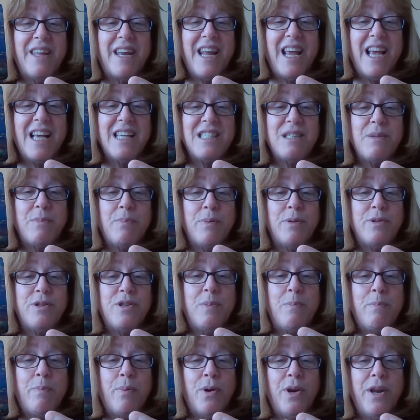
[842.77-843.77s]
that he has to
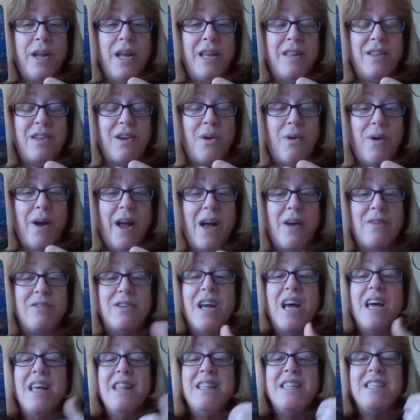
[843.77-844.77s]
put in the ground.
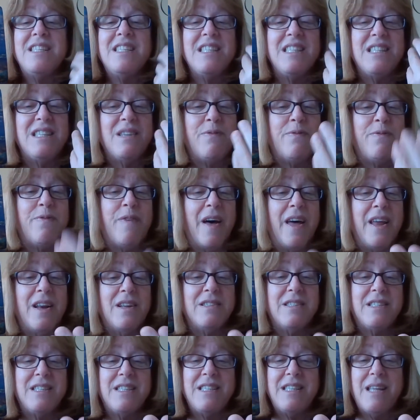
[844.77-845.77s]
This is the
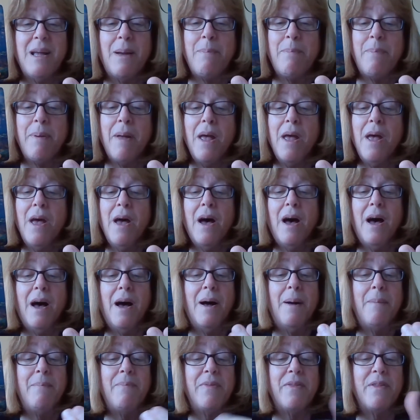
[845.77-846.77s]
final step,
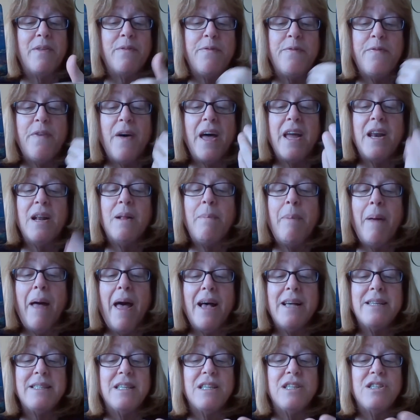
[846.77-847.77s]
the final
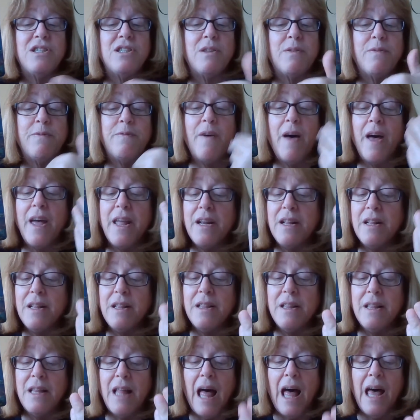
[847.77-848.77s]
passage, the
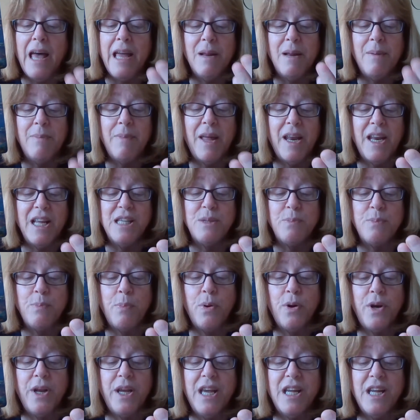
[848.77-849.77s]
final item that he's
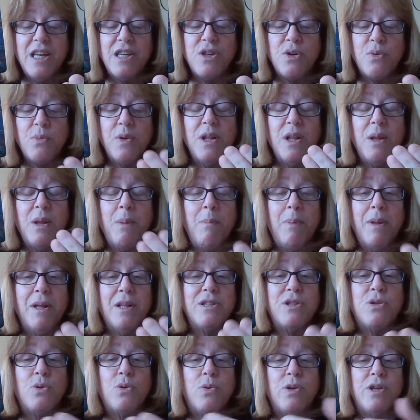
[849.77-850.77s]
putting in to really
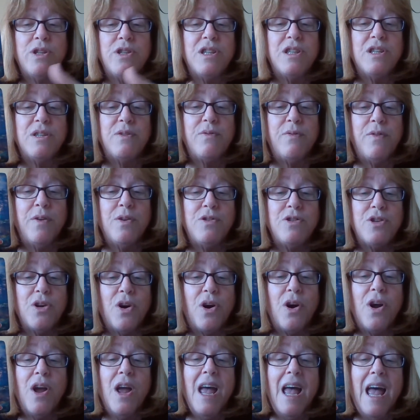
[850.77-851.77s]
build towards his
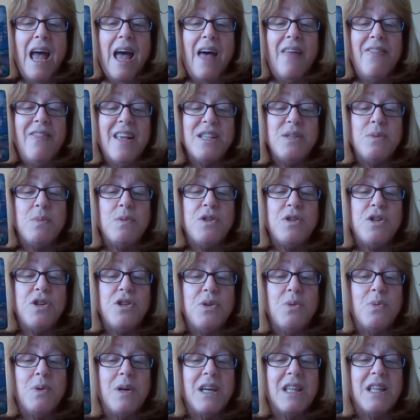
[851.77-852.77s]
future. And that's what you're
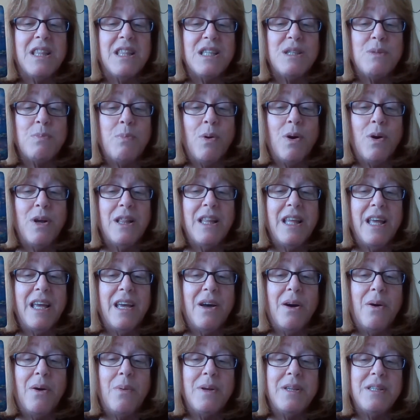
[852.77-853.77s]
doing at this point,
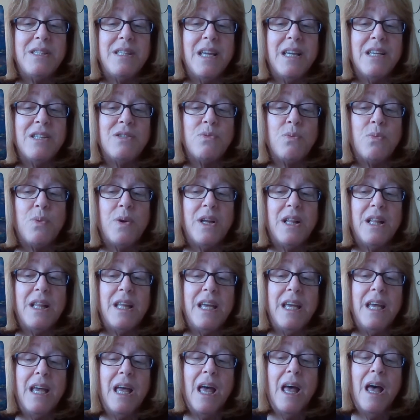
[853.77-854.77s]
Leo. is
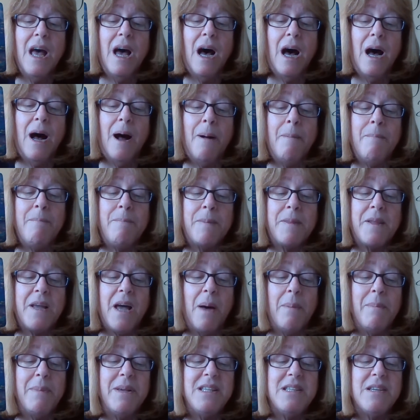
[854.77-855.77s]
really
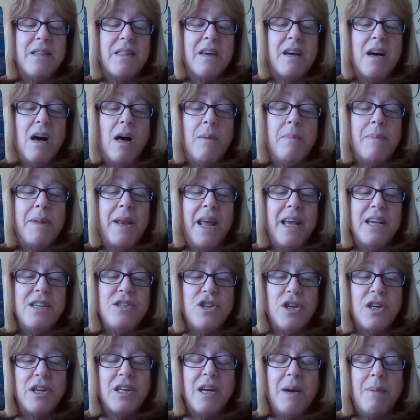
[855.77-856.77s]
coming to the
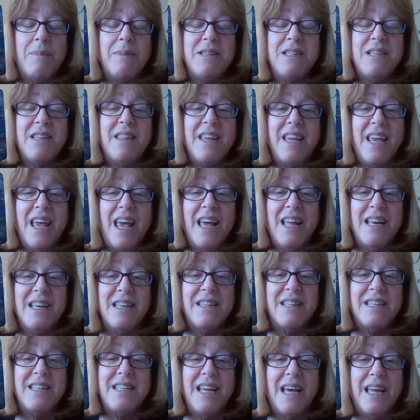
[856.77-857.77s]
culmination, coming to the
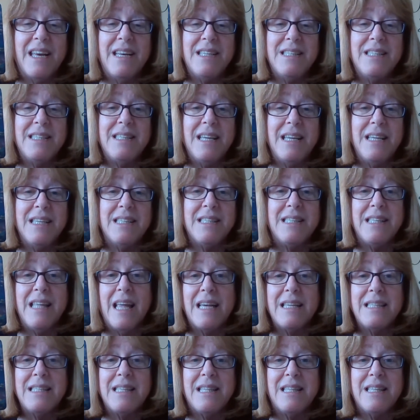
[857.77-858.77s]
end. The 10 is
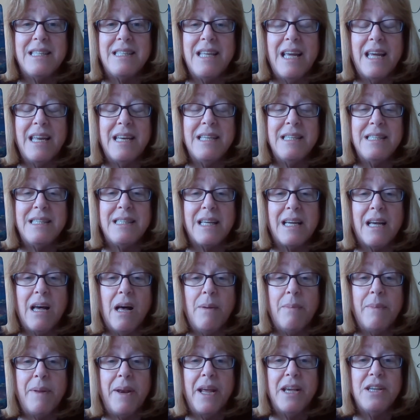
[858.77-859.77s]
next, and the 10 is the
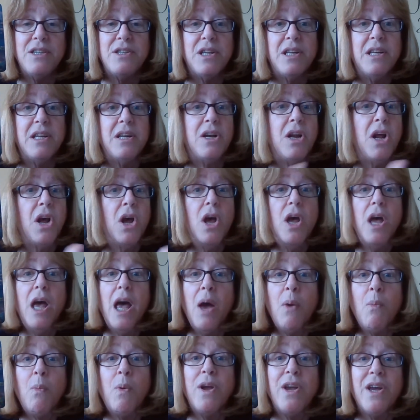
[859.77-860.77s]
culmination,
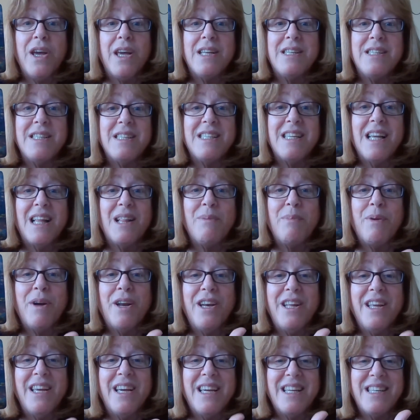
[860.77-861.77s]
and where you get to
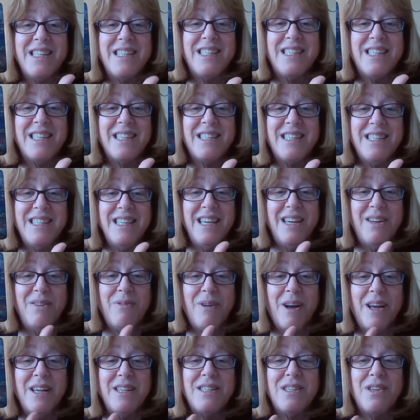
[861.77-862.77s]
celebrate and you get to succeed,
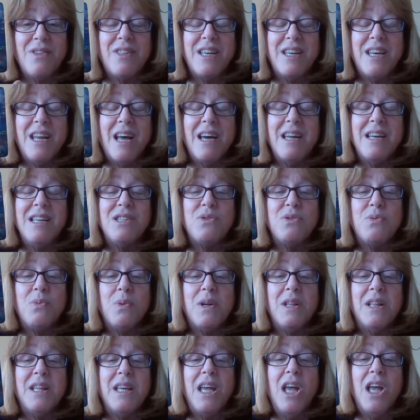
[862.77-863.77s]
right? So the 9 is
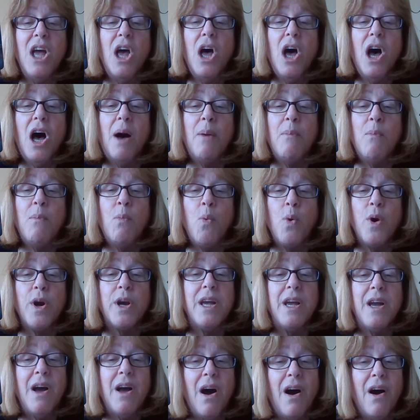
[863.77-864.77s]
really
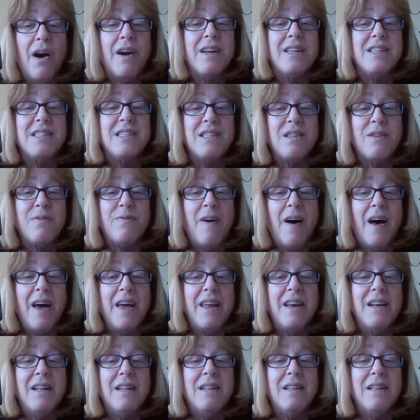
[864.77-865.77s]
working hard. It's the
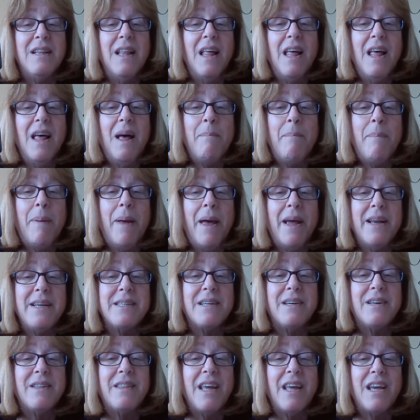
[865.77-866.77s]
final
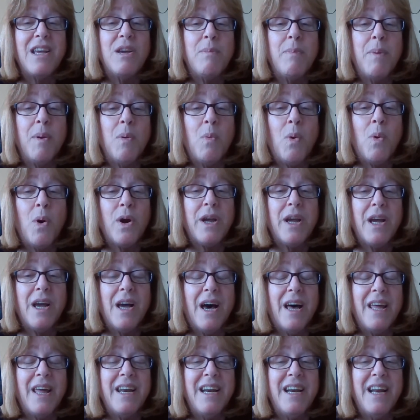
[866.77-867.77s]
pentacle that you'll be working
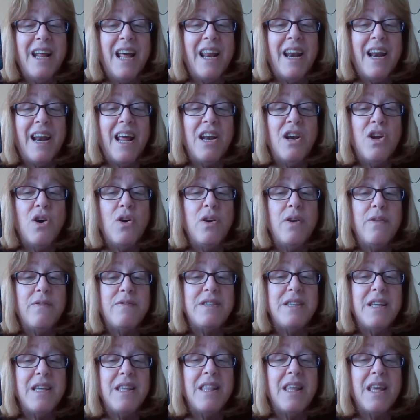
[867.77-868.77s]
on. And I know you've
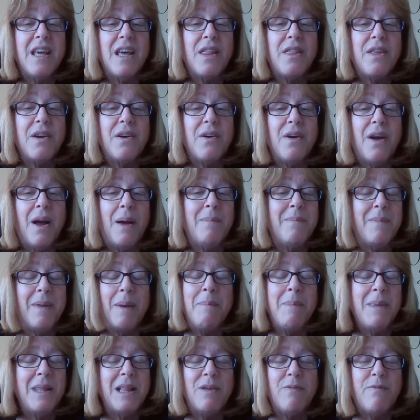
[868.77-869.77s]
seen the other,
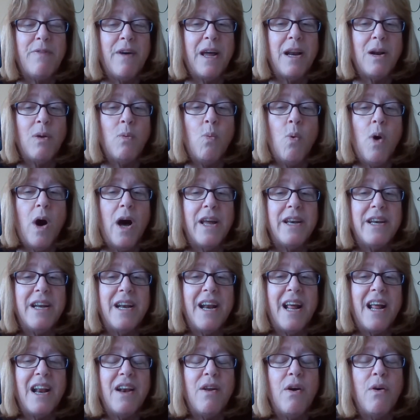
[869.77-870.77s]
I mean, the final wand.
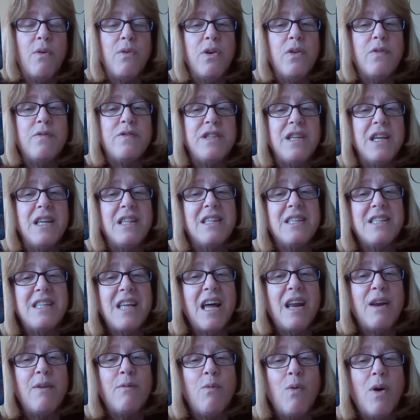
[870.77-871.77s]
And I know you've seen the
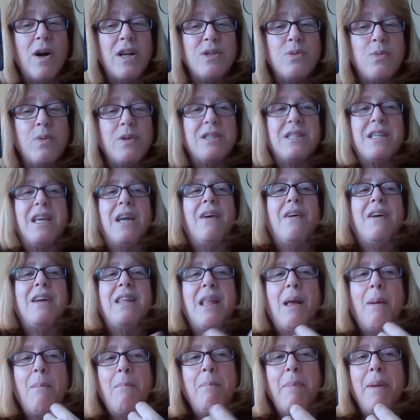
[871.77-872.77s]
10 of wands where he's carrying
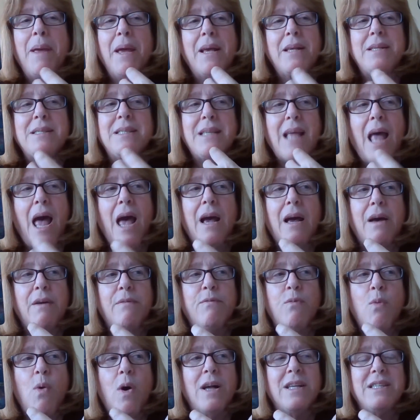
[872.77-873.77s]
that big sack
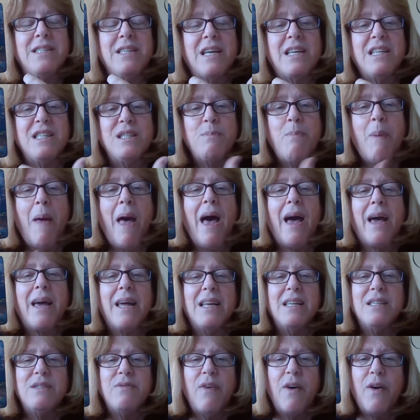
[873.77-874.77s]
of wands on his back
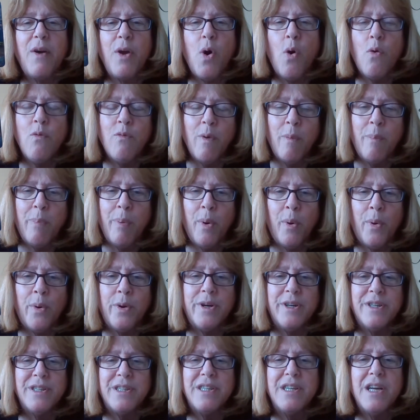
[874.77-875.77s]
and he's very
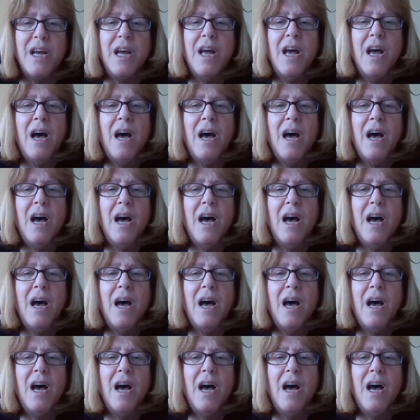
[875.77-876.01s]
overburdened.